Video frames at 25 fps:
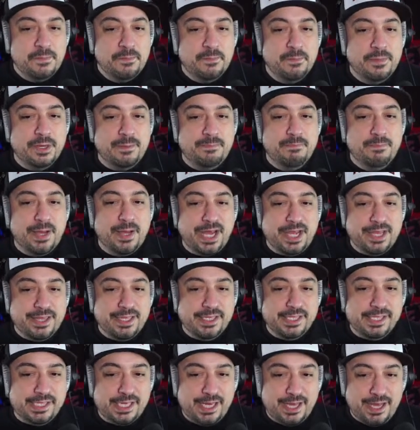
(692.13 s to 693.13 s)
but by
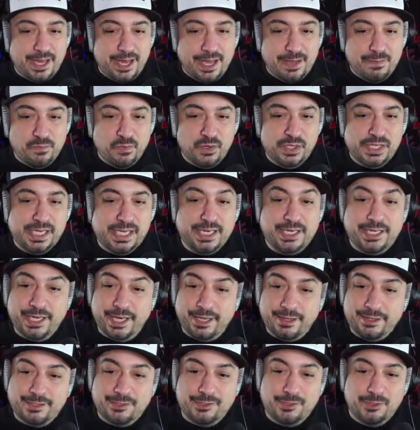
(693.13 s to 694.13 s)
this time was at
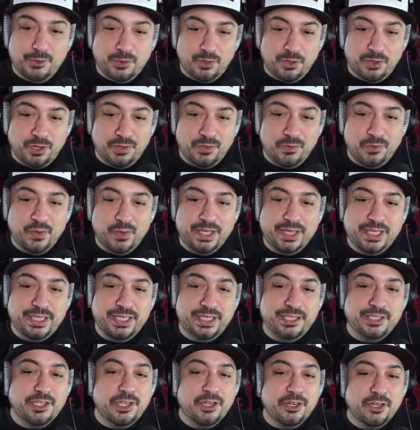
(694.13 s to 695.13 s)
death's door with an
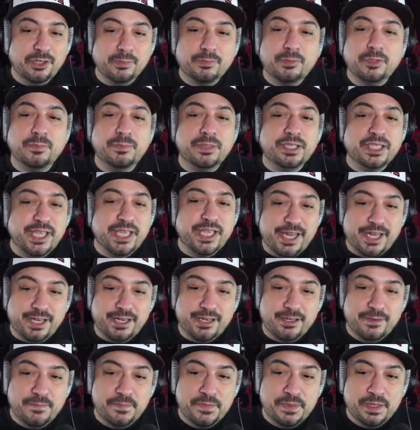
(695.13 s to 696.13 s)
incurable plague.
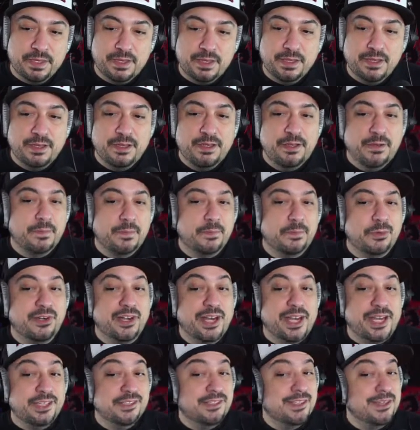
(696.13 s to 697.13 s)

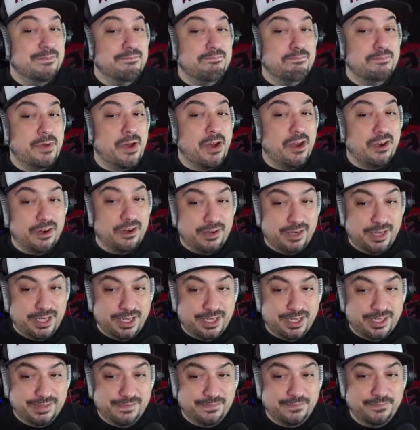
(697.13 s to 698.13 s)
Praying to
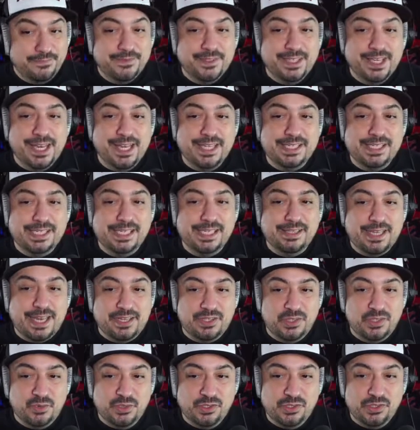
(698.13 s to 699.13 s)
Mara as a
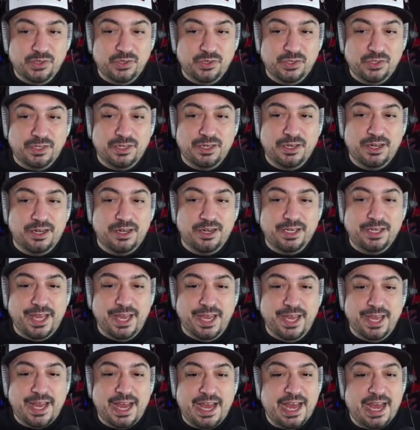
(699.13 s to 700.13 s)
last resort,
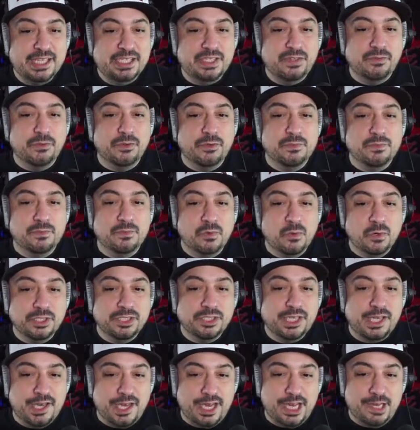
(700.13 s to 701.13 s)
Arkay asked for more
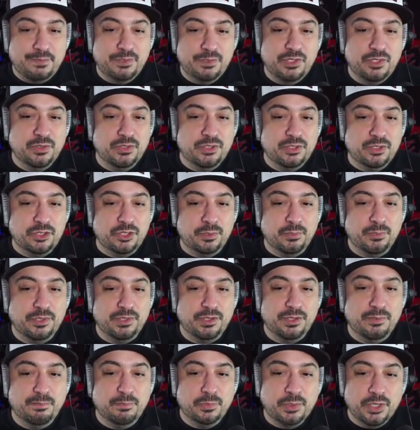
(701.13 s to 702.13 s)
time to interpret
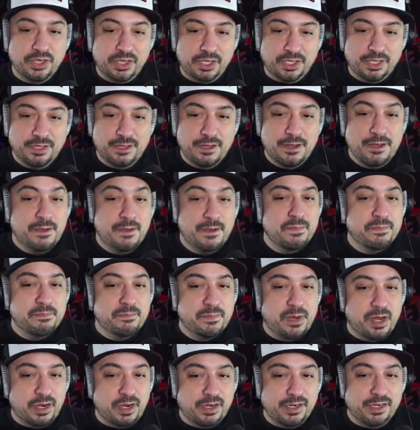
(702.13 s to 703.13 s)
the book.
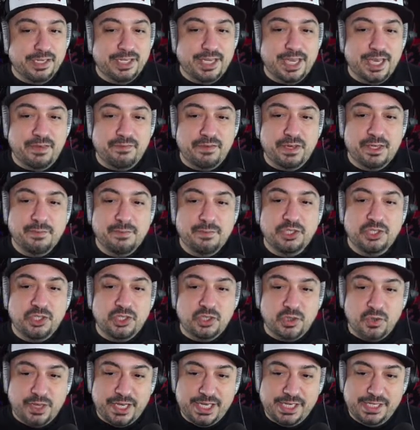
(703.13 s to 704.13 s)
Mara gave him a
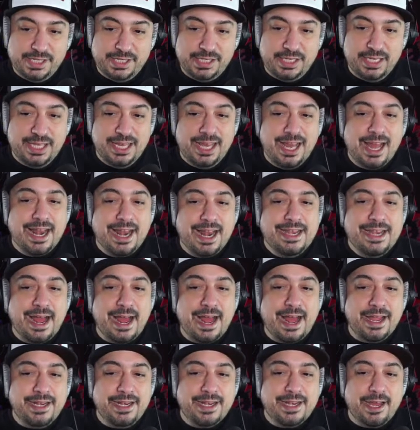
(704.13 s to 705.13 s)
choice:
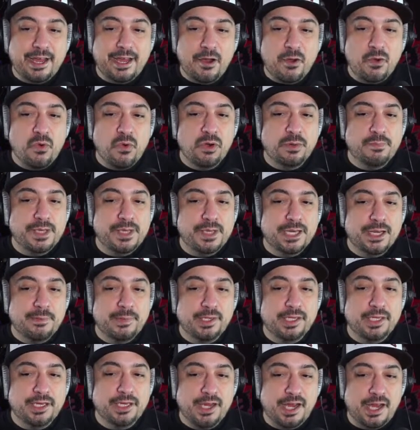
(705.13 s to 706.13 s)
die now or become a
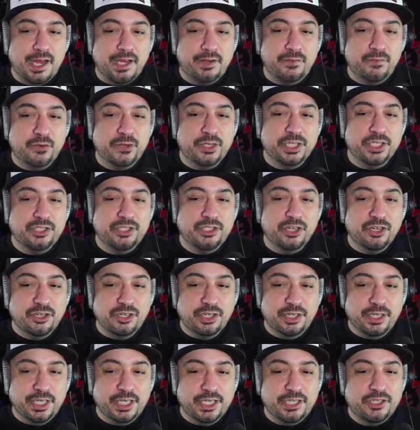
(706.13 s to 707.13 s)
god for
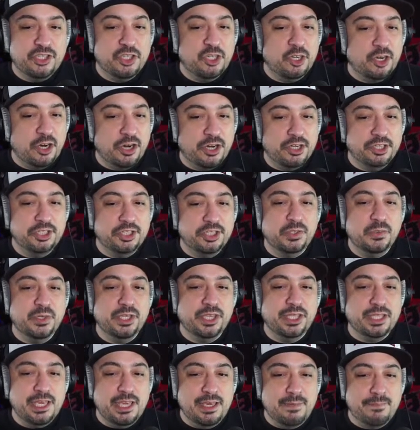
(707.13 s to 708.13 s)
eternity, charged
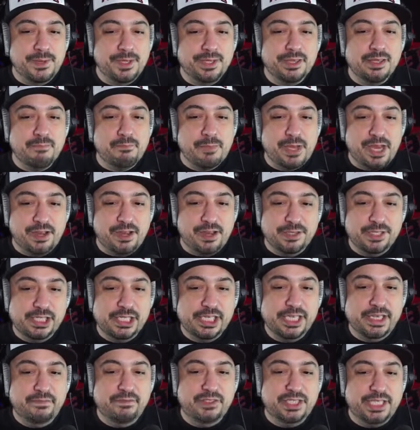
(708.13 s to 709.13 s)
with keeping the balance
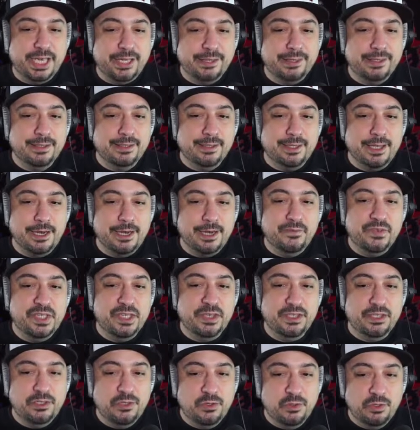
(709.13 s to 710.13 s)
of death and life in
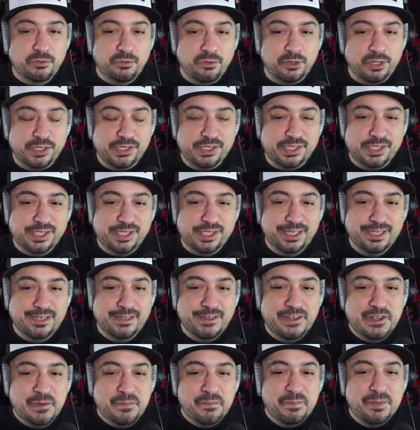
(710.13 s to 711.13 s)
the universe.
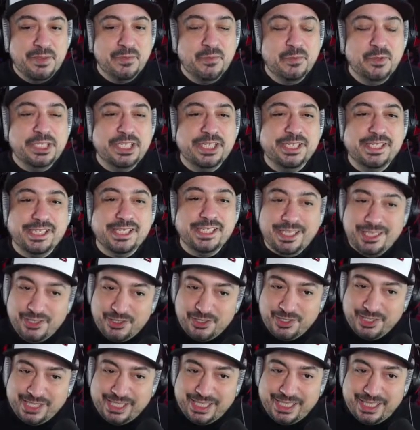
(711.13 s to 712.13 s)
Which is
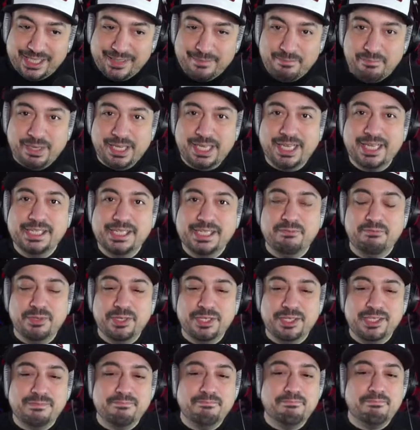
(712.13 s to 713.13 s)
interesting because it
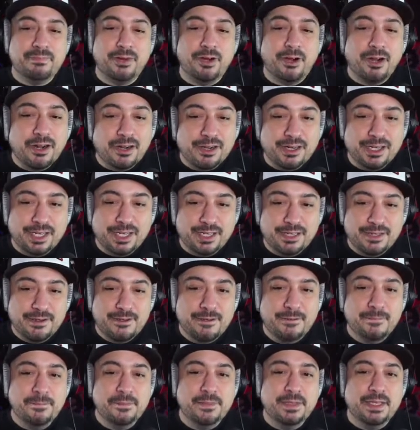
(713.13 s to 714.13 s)
puts Mara
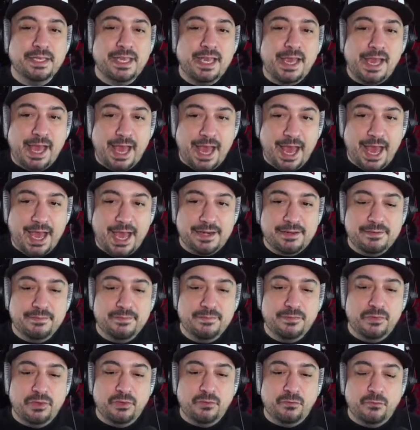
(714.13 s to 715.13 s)
at
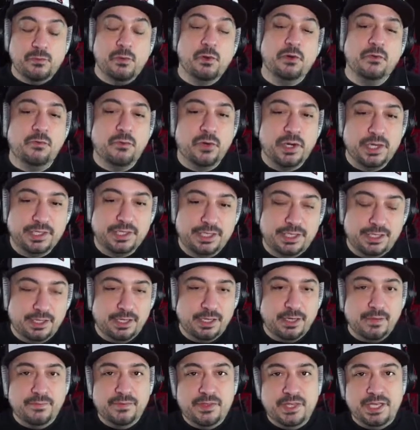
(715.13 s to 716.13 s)
the forefront
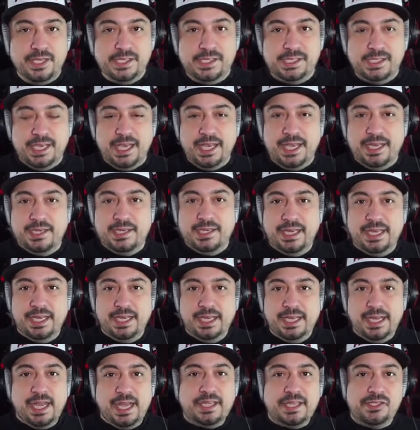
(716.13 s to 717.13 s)
of this and
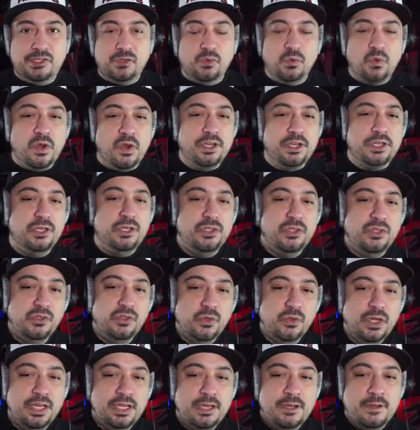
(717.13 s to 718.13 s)
as the one
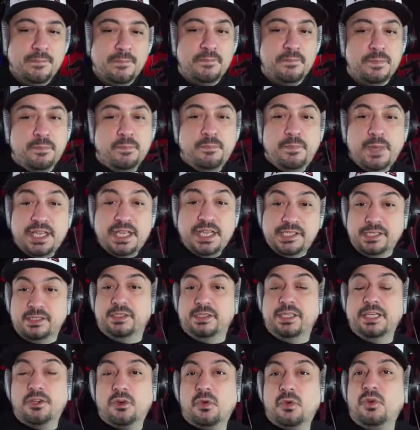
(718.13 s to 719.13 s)
who
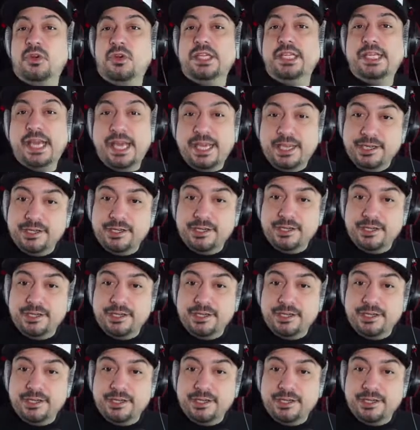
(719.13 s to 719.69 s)
basically created